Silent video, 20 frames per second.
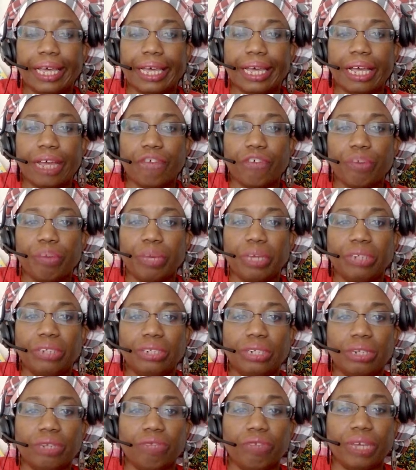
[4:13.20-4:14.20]

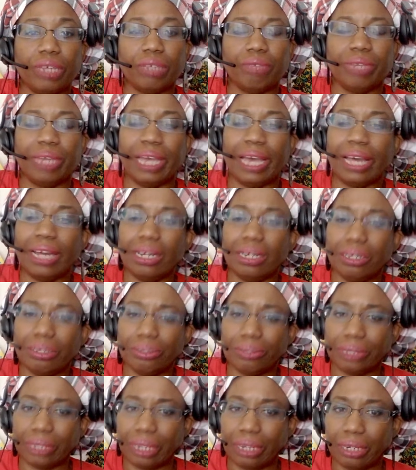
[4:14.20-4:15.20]
confirmation and effective date. I didn't
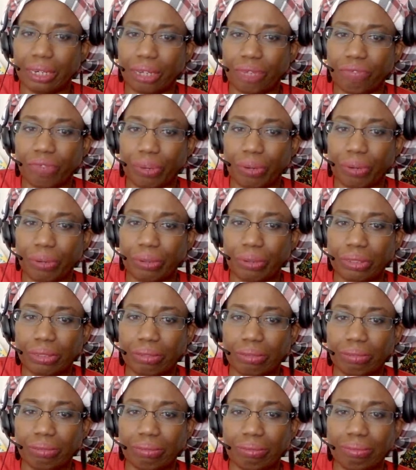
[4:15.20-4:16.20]
understand it at first,
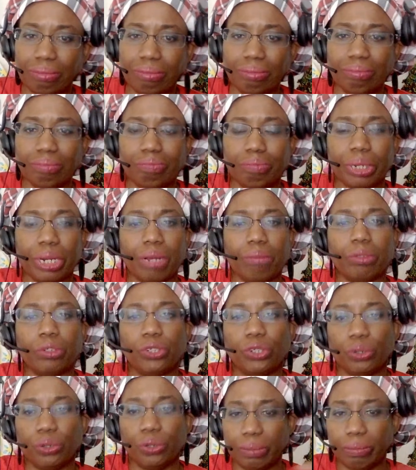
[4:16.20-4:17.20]
but I'm going
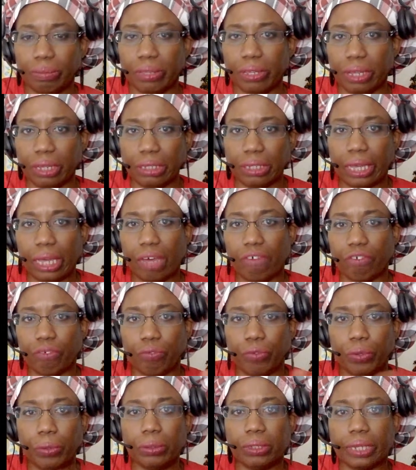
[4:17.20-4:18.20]
to show you some things. I
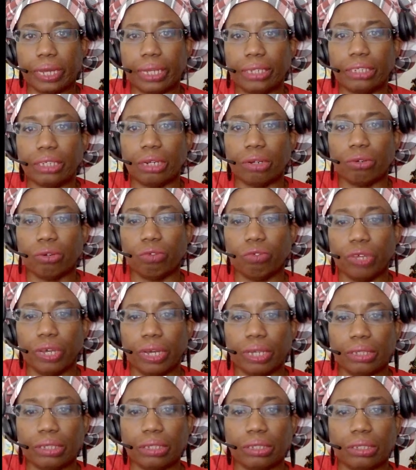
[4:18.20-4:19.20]
have a few sites. I don't know if you
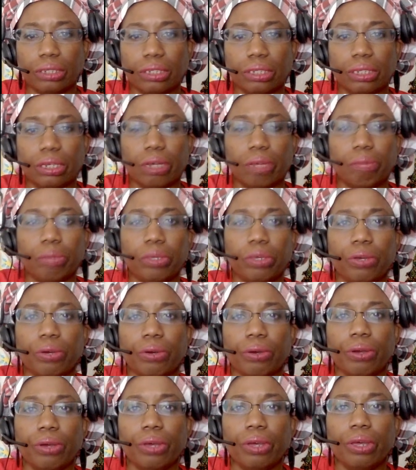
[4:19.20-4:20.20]
guys can see up
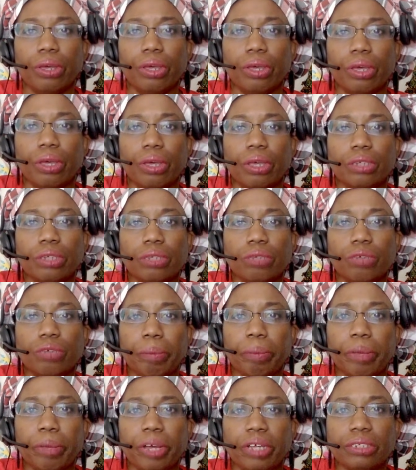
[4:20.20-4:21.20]
here. See where
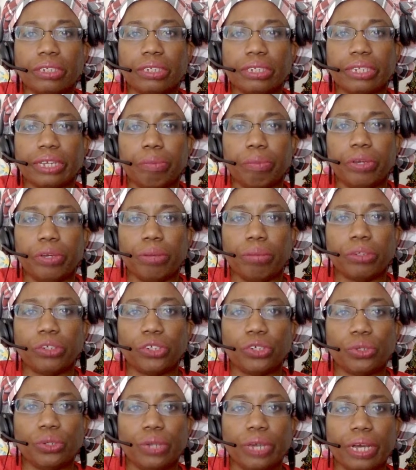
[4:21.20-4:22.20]
my mouse is at up here. I'm going
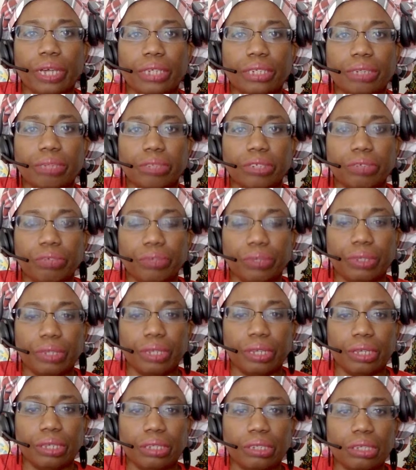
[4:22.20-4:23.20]
to show you guys some different
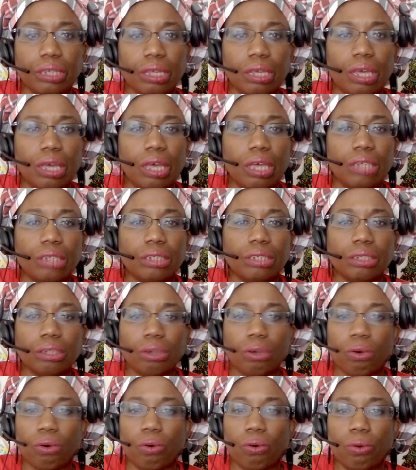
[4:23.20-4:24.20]
things.
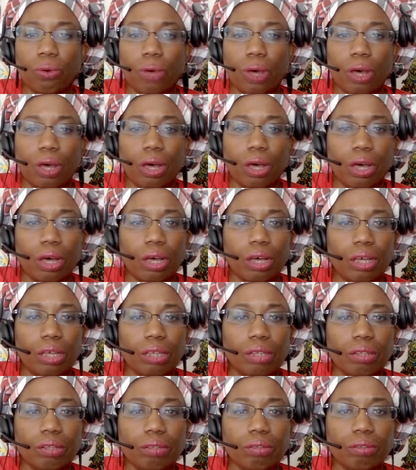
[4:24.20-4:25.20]
So
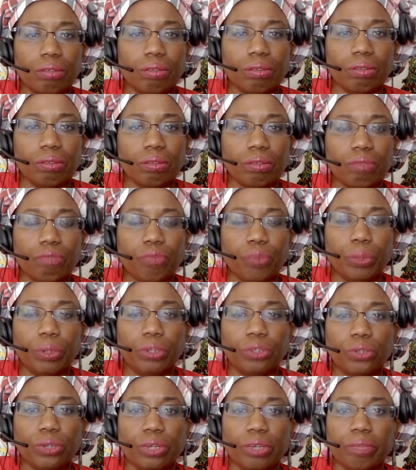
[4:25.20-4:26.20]
Food
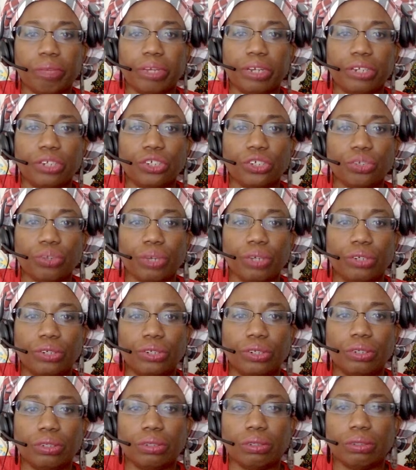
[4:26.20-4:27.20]
and Drug
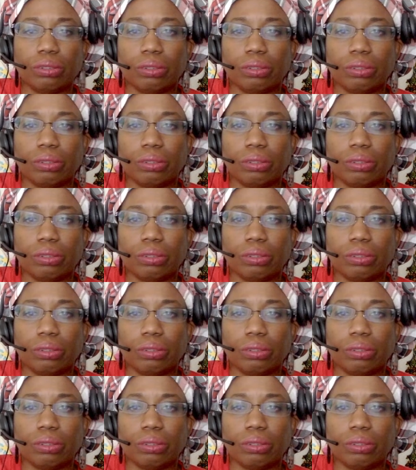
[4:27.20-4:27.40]
Administration